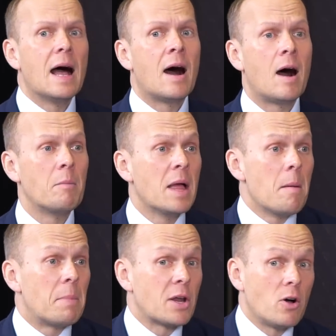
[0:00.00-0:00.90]

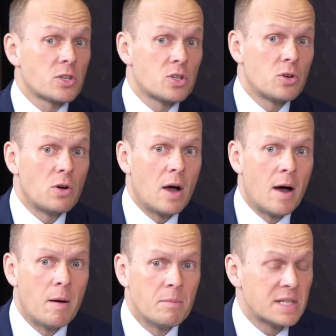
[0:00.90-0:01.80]
but
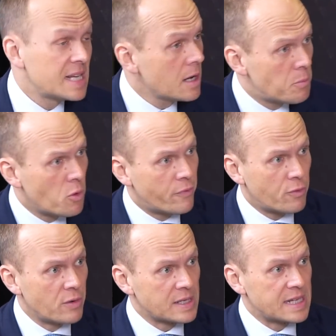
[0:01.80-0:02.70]
also Singapore,
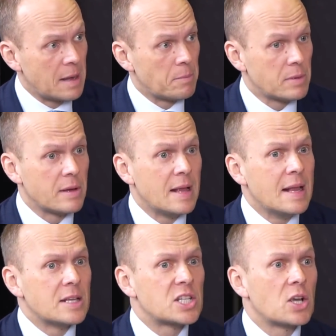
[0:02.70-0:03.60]
for example.
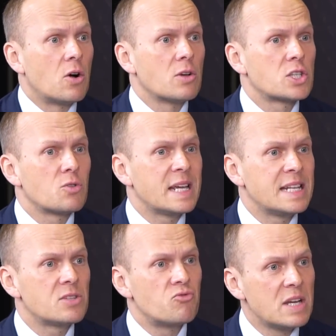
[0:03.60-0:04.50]
So it
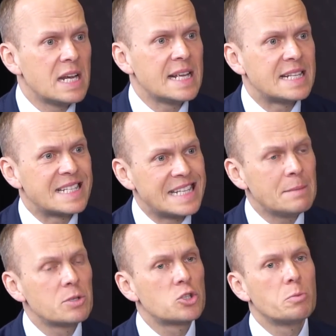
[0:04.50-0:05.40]
is really, it
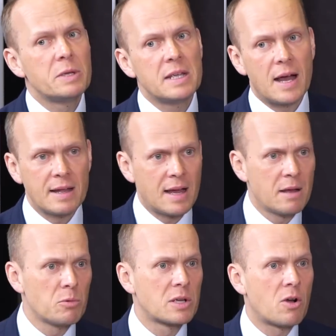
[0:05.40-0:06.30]
seems to be,
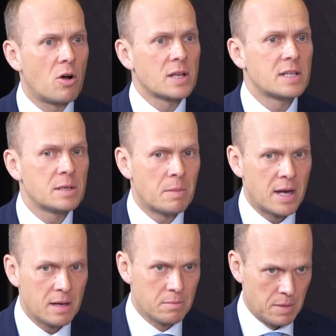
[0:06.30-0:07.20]
I will call it in
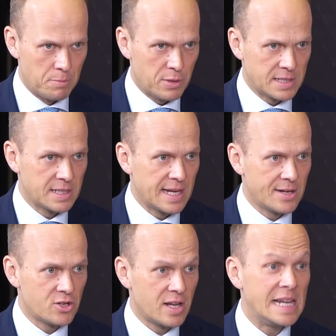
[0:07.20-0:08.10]
my
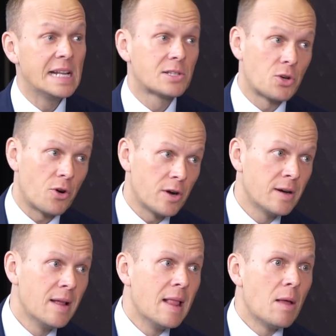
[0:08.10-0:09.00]
presentation, a heel turn,
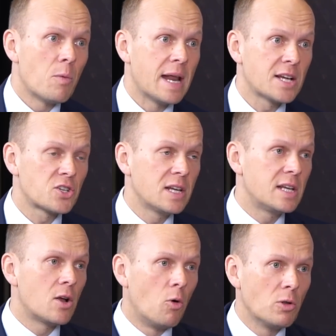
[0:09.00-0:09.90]
when actually
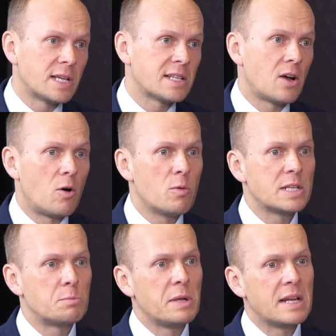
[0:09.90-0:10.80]
gold has
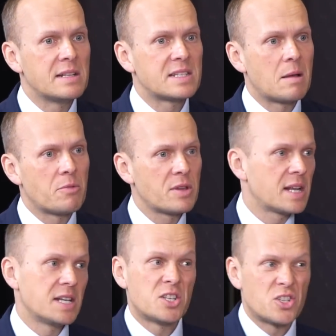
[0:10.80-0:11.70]
always been something
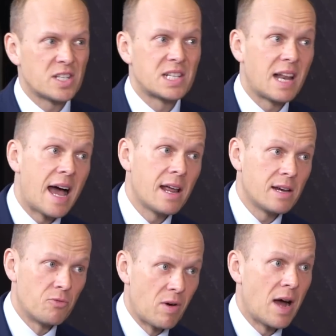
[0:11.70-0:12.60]
that is just
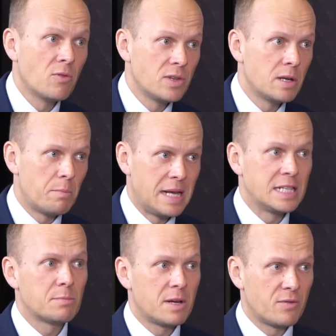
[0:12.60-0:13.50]
lying around in the
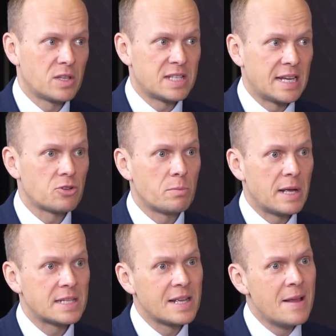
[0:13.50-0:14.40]
basement of the central
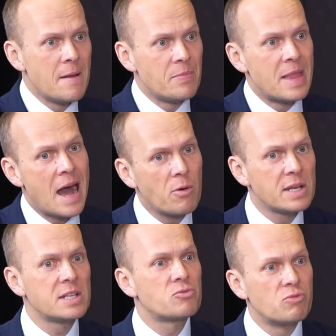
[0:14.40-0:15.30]
banks. Now
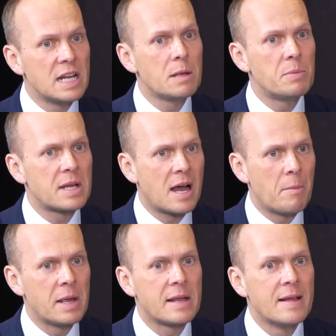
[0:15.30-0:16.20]
it is really
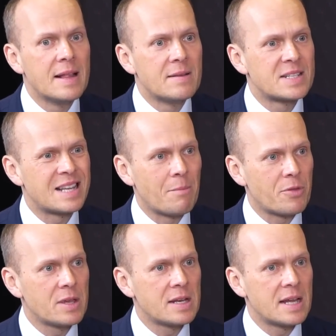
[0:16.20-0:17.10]
becoming
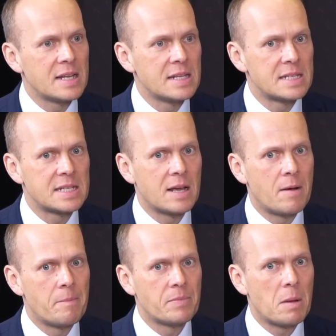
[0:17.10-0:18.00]
something that is
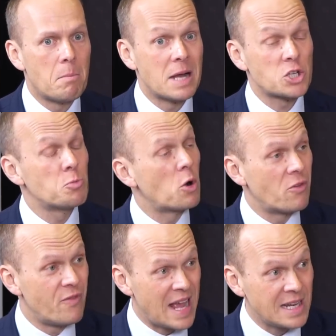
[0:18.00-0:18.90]
much more
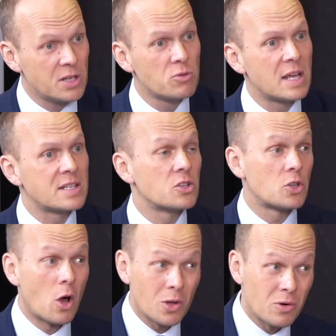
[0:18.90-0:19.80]
valued as a
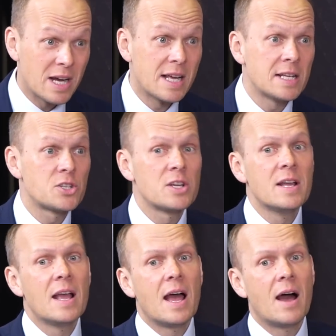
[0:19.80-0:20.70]
dollar hedge,
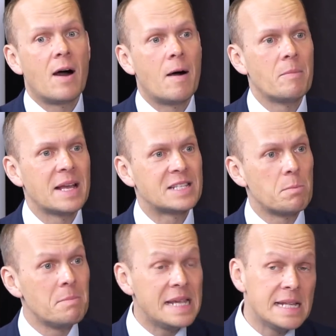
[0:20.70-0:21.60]
as a
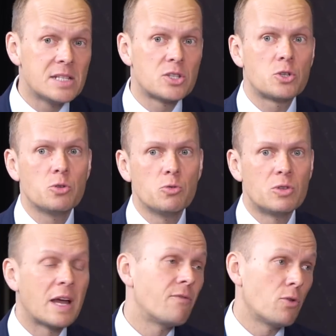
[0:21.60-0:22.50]
means to
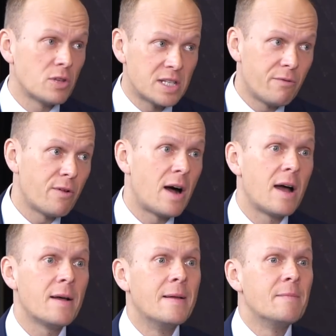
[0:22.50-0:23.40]

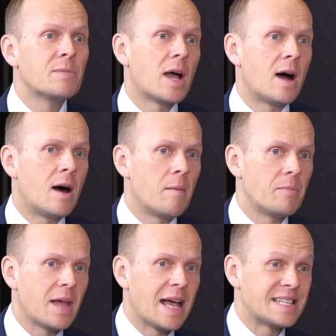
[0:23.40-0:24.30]
diversify,
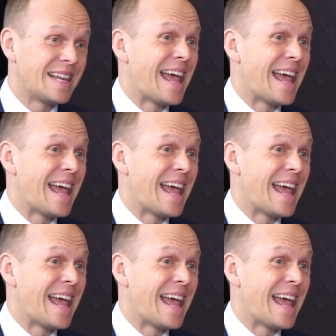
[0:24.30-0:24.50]
as an